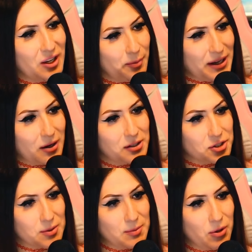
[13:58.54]
It'll be down in
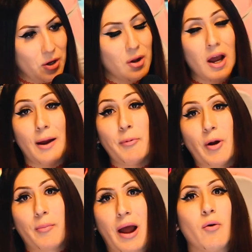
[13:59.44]
the description below. I'm,
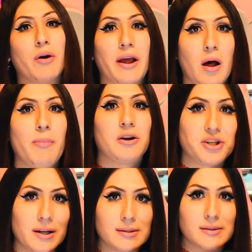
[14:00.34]
I'm i want to help
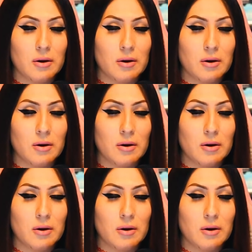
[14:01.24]
out Jazz.